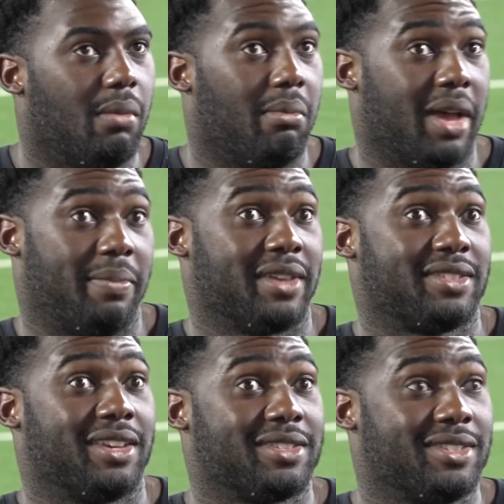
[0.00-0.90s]
My best
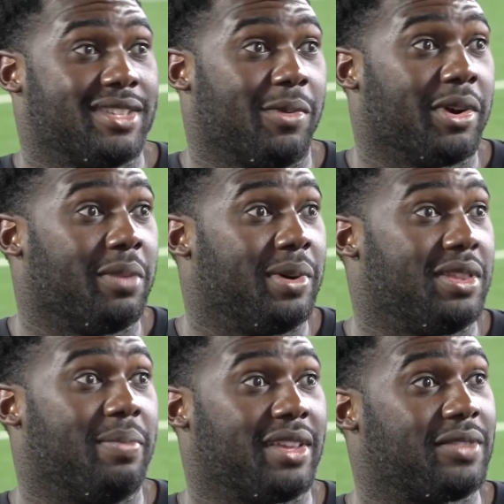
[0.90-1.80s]
guess is that we're going to put
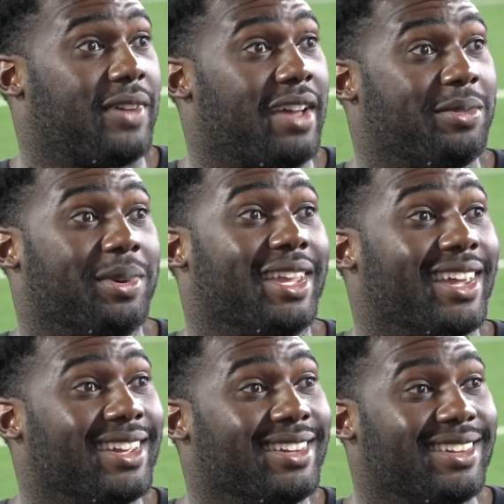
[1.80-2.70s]
the best five we
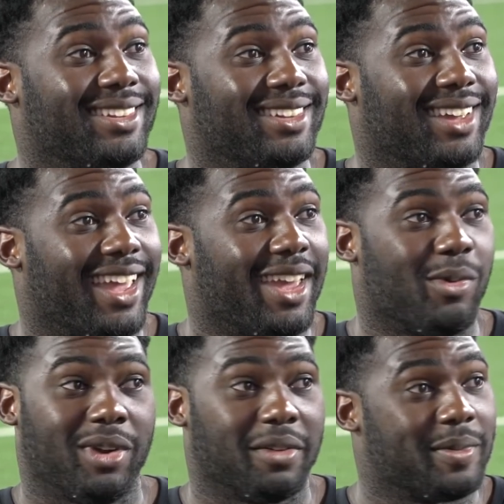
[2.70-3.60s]
can. And
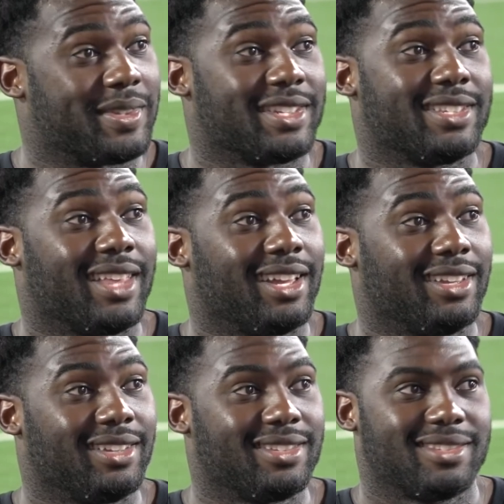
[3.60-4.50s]
whatever position that
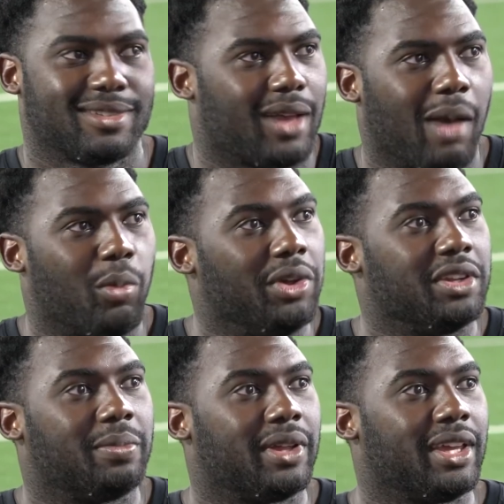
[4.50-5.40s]
is, I'm willing
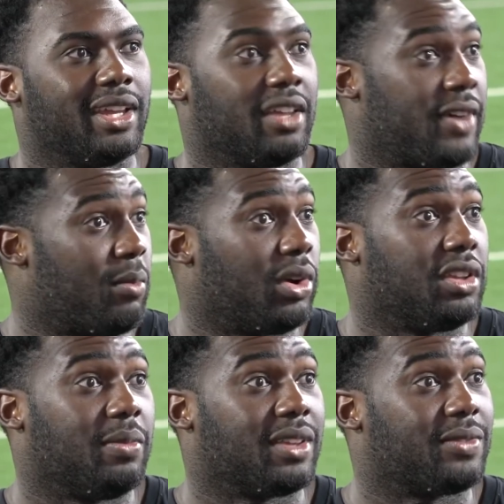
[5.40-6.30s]
to play it if I'm one of
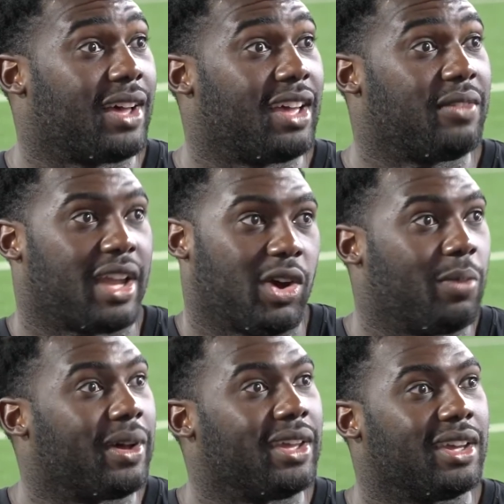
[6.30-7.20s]
the best five, and I
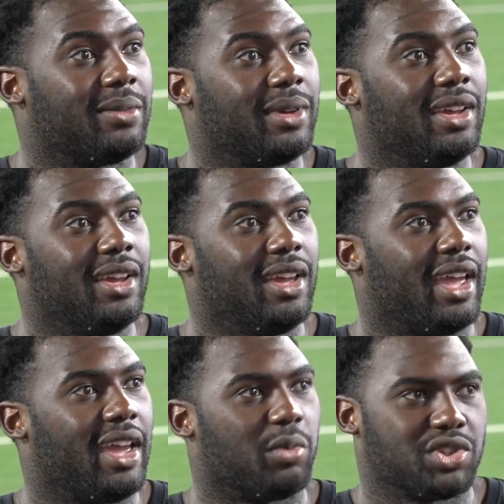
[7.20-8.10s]
hope I am.
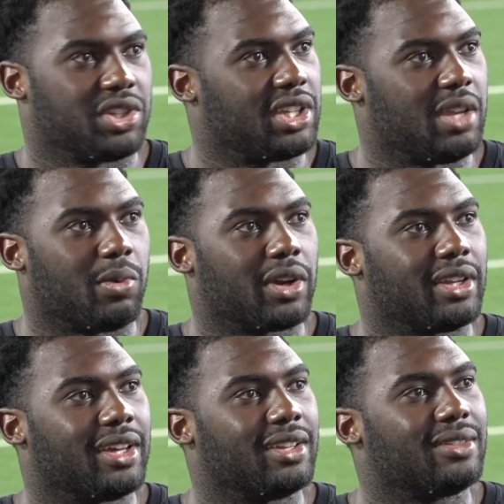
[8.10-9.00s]
And we're just going to keep working
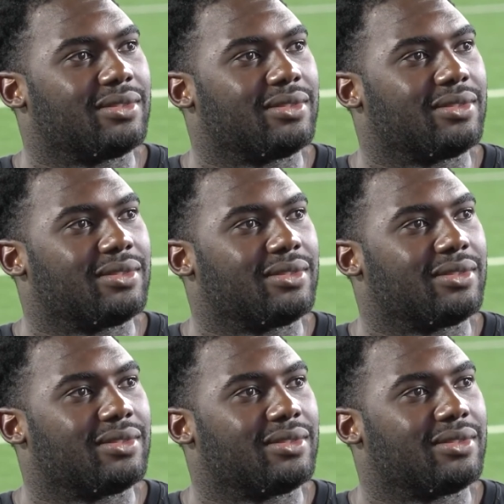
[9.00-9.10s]
at it.